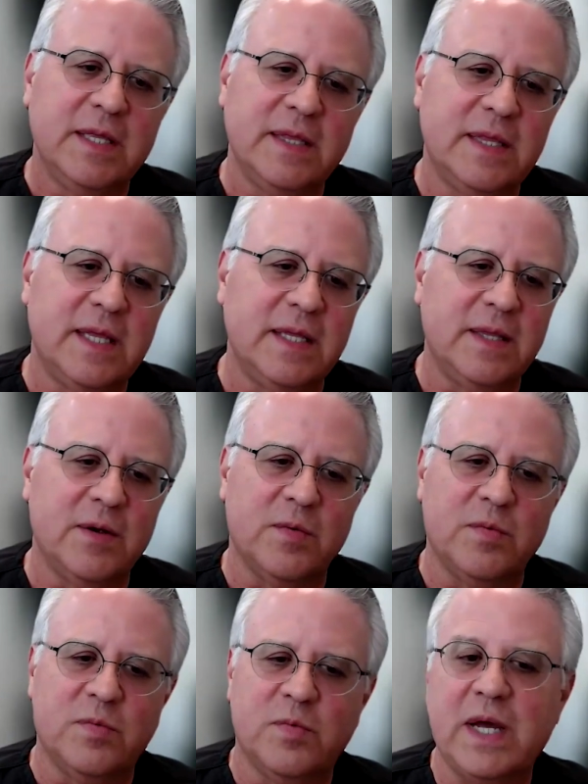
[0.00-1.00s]
then they're
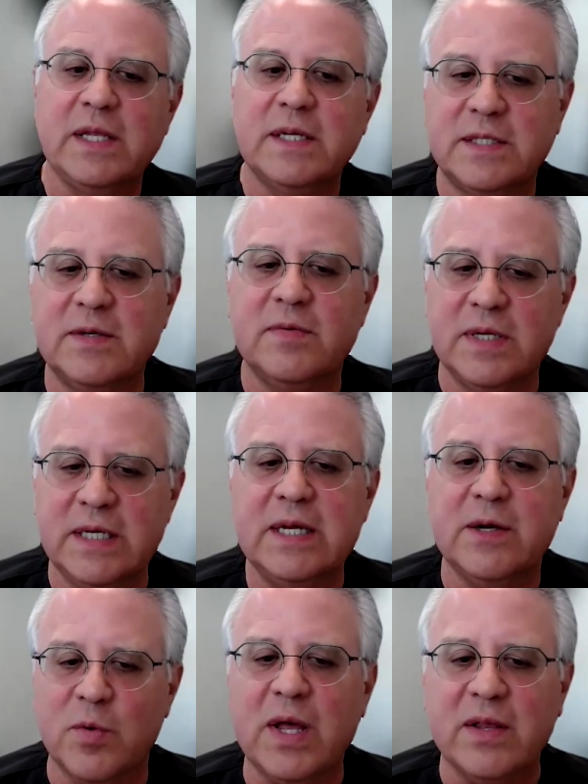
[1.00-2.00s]
relatively
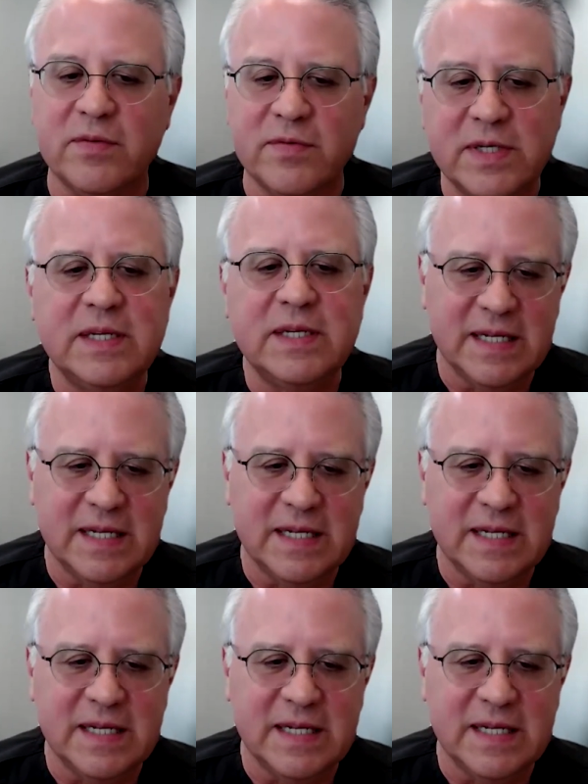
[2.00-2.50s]
irrelevant,